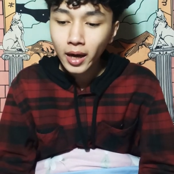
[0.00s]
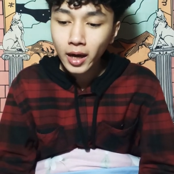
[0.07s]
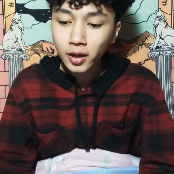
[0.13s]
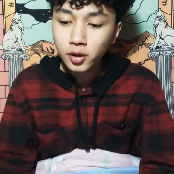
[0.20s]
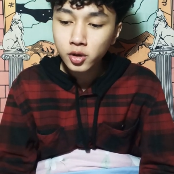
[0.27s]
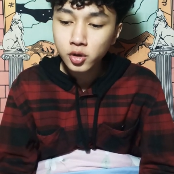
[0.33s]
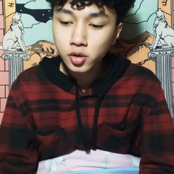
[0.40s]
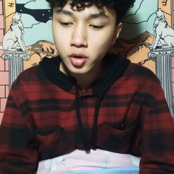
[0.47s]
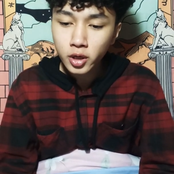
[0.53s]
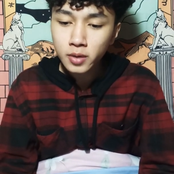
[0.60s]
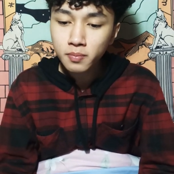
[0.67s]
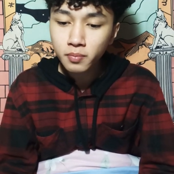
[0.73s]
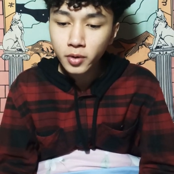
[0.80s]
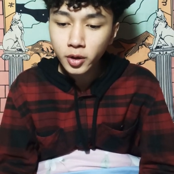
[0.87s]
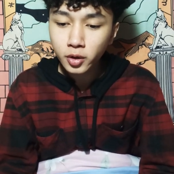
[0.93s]
And
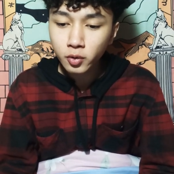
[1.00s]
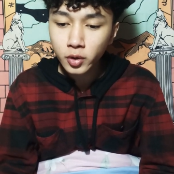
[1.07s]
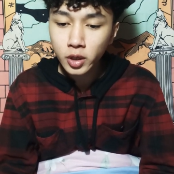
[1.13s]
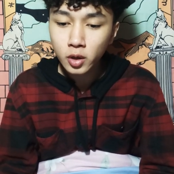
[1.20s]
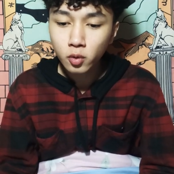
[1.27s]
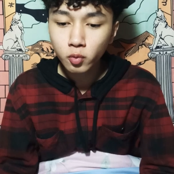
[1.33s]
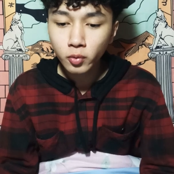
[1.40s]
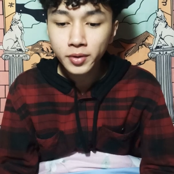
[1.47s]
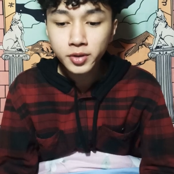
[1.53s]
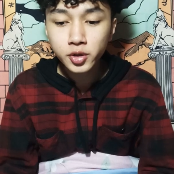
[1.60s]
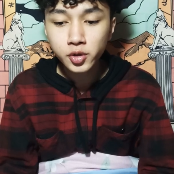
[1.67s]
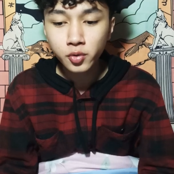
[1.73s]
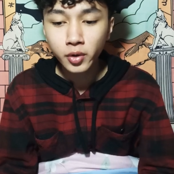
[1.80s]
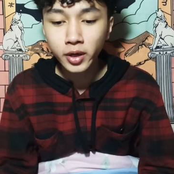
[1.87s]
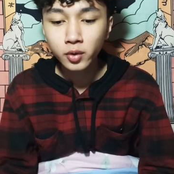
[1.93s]
during Mercury
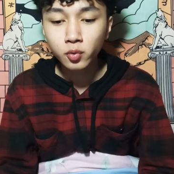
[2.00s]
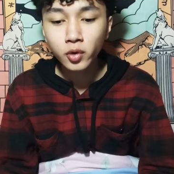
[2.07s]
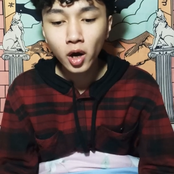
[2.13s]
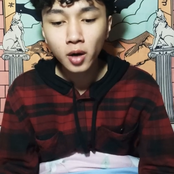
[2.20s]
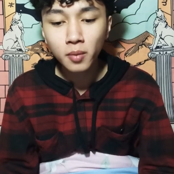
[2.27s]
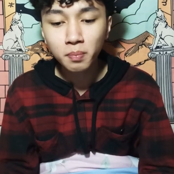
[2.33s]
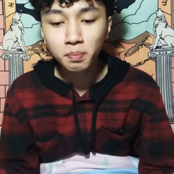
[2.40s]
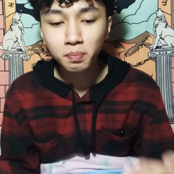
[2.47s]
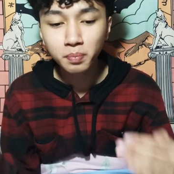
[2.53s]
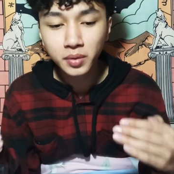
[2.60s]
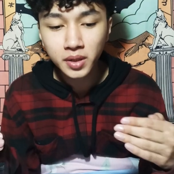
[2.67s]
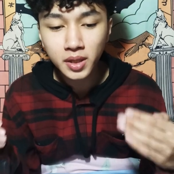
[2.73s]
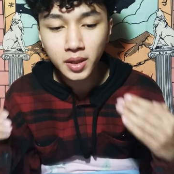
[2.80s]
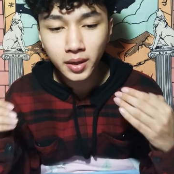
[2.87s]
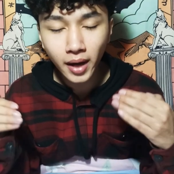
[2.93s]
retrograde, we are
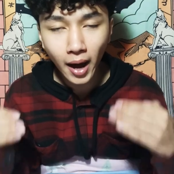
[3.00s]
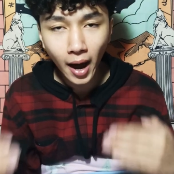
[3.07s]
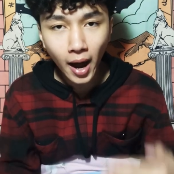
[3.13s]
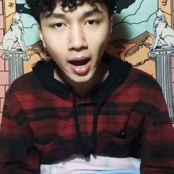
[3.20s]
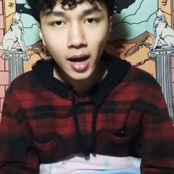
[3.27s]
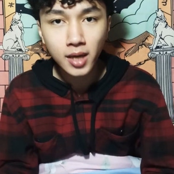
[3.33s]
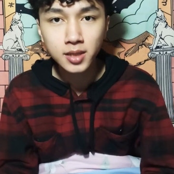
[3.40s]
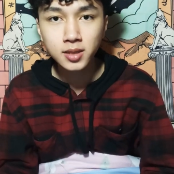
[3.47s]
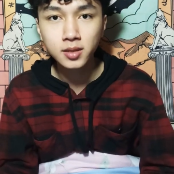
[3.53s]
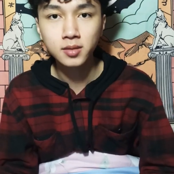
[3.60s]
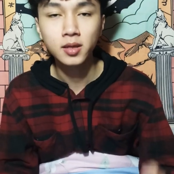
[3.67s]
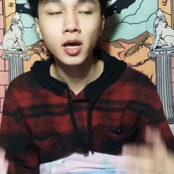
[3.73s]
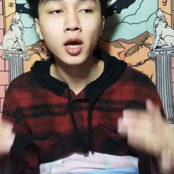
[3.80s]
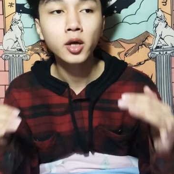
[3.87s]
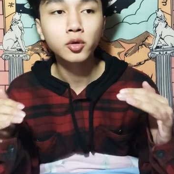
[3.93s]
being asked
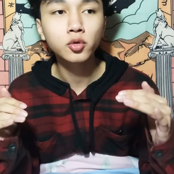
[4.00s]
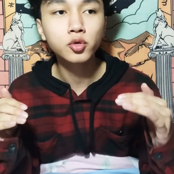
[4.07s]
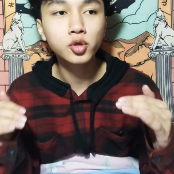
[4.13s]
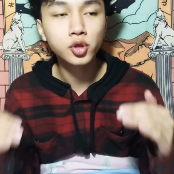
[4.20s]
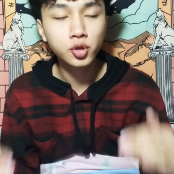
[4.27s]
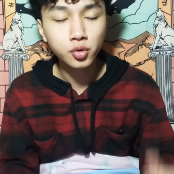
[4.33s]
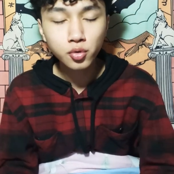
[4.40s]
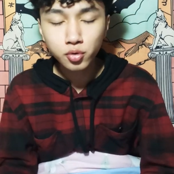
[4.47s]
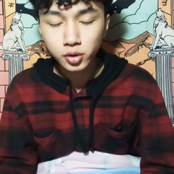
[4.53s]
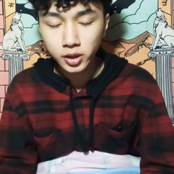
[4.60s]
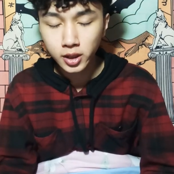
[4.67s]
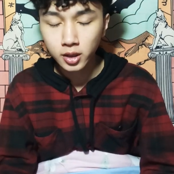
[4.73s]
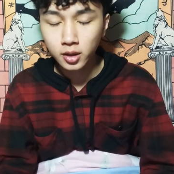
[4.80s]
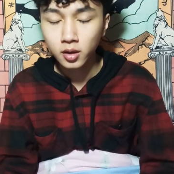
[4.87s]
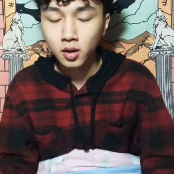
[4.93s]
to
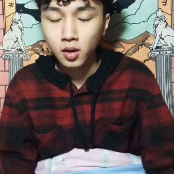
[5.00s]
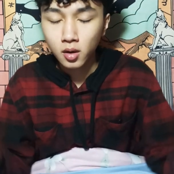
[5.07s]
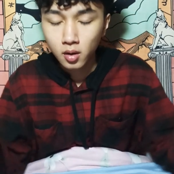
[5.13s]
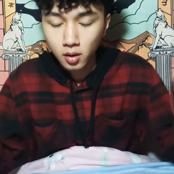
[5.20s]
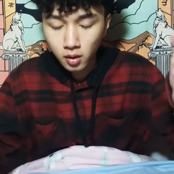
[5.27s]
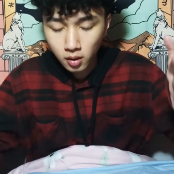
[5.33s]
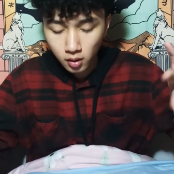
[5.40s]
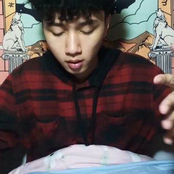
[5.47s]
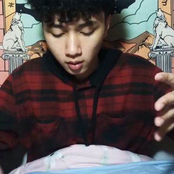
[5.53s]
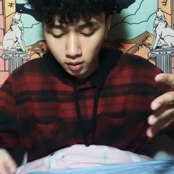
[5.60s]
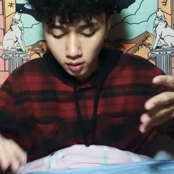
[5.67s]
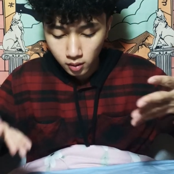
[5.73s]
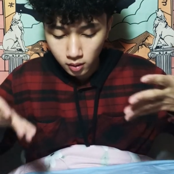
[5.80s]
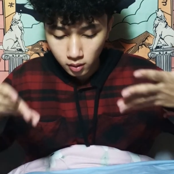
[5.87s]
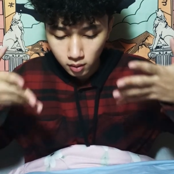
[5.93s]
truly
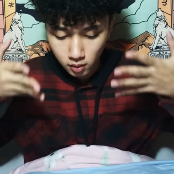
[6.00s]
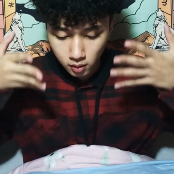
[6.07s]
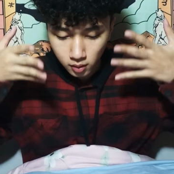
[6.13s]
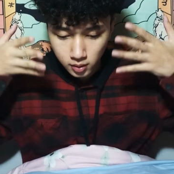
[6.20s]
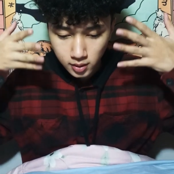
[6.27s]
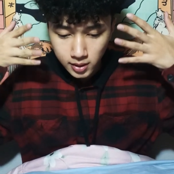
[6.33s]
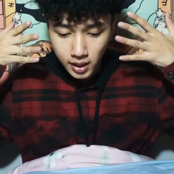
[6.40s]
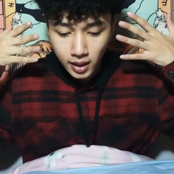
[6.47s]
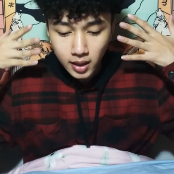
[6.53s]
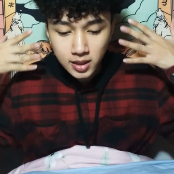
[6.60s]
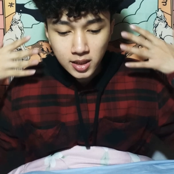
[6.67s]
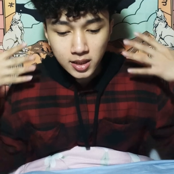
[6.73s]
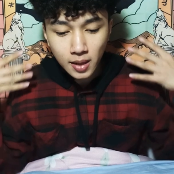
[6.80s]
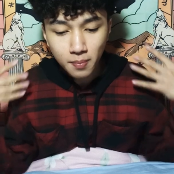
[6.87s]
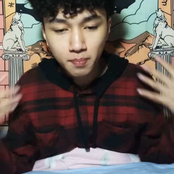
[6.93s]
take
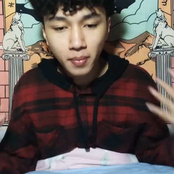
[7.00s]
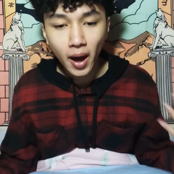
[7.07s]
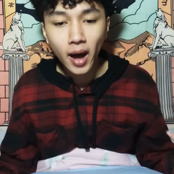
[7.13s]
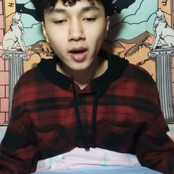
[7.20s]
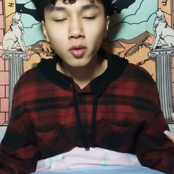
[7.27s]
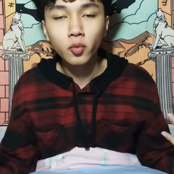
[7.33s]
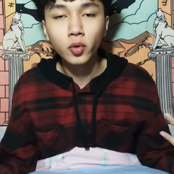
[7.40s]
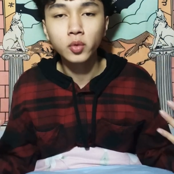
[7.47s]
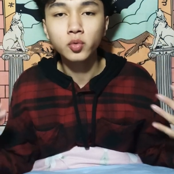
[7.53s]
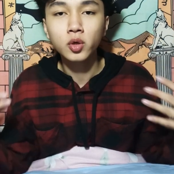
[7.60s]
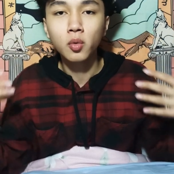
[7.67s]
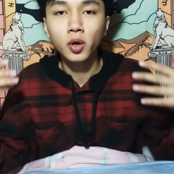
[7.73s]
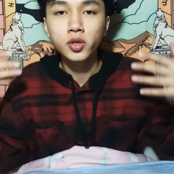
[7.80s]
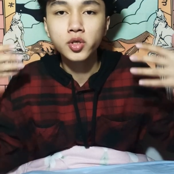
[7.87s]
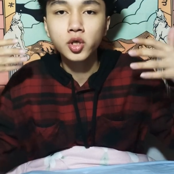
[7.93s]
a step back when
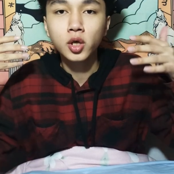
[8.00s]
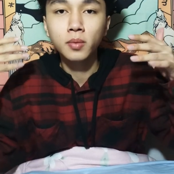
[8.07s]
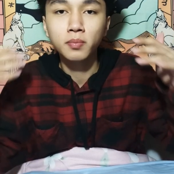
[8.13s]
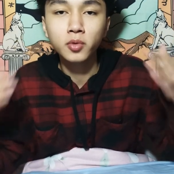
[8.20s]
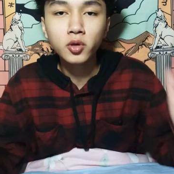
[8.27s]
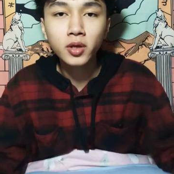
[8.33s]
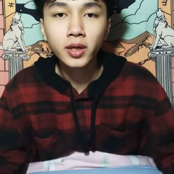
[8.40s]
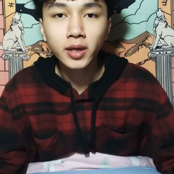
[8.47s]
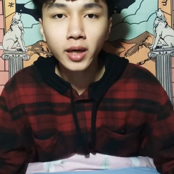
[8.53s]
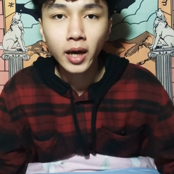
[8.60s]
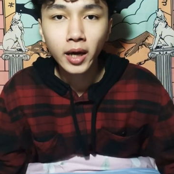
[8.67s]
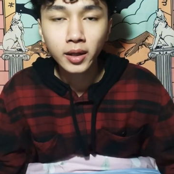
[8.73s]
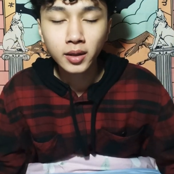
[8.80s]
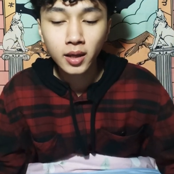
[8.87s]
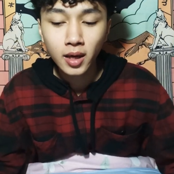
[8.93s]
we want to
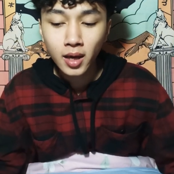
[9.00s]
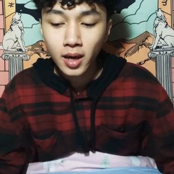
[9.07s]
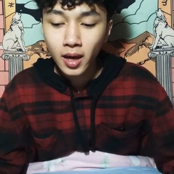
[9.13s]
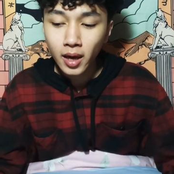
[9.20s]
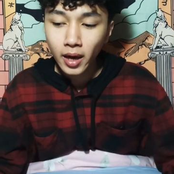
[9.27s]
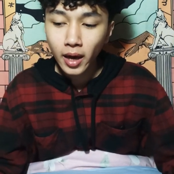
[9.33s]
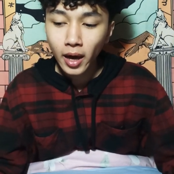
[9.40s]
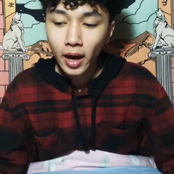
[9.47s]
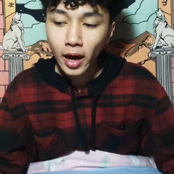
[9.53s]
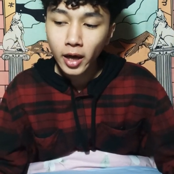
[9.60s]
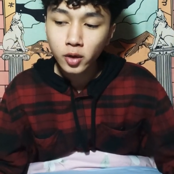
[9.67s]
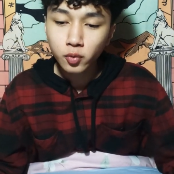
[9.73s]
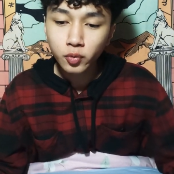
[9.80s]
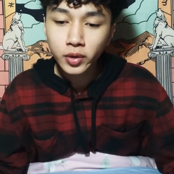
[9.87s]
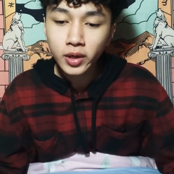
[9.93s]
communicate
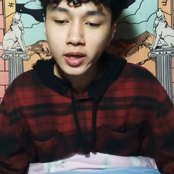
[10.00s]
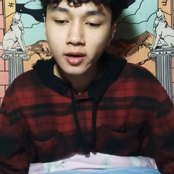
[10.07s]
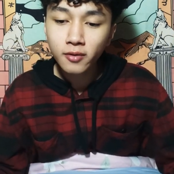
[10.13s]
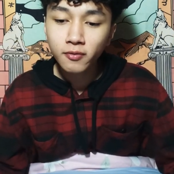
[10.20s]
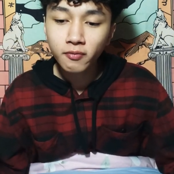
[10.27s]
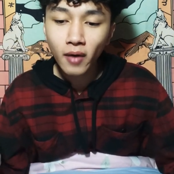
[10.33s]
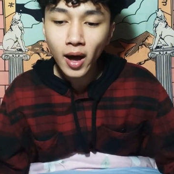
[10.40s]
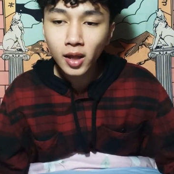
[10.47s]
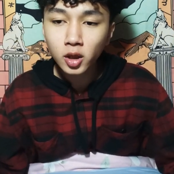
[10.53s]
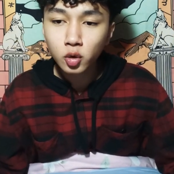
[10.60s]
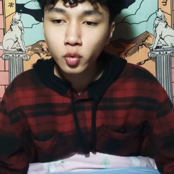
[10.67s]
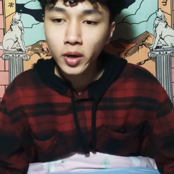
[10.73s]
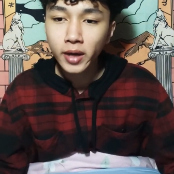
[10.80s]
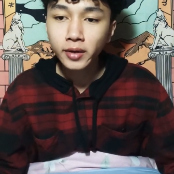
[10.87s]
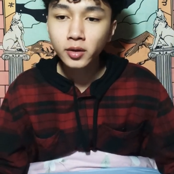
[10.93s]
and
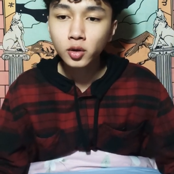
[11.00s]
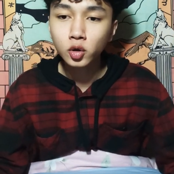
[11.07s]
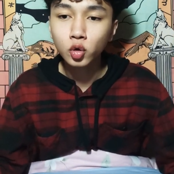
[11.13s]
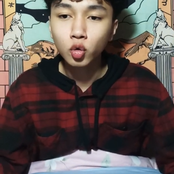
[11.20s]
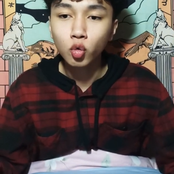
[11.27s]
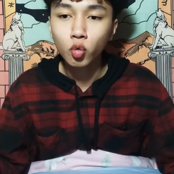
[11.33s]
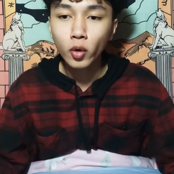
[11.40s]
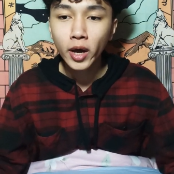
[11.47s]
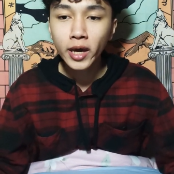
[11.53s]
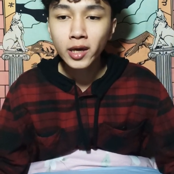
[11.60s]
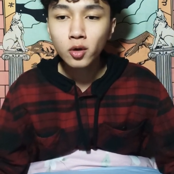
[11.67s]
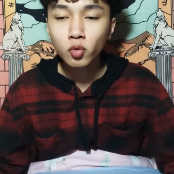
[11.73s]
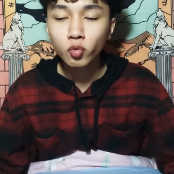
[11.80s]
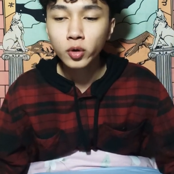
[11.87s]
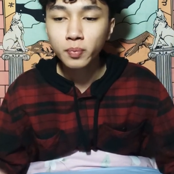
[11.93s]
reevaluate the
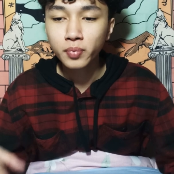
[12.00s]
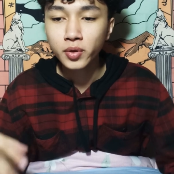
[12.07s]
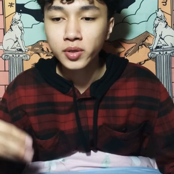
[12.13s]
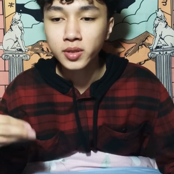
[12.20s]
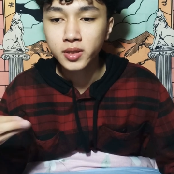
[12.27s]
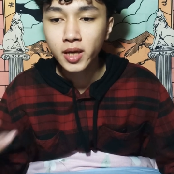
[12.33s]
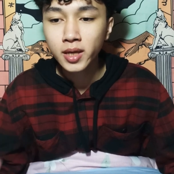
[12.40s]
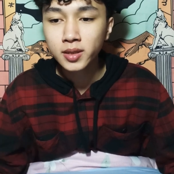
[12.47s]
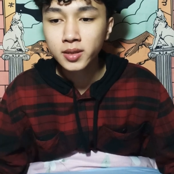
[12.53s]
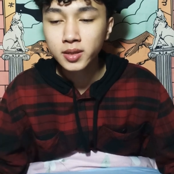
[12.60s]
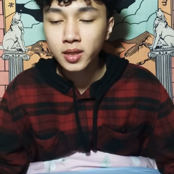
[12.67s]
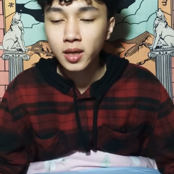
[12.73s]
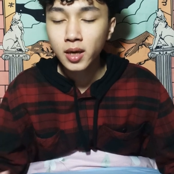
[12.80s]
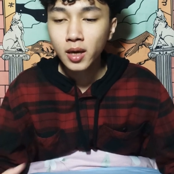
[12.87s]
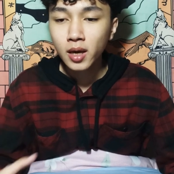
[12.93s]
way we
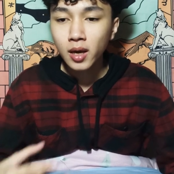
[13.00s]
present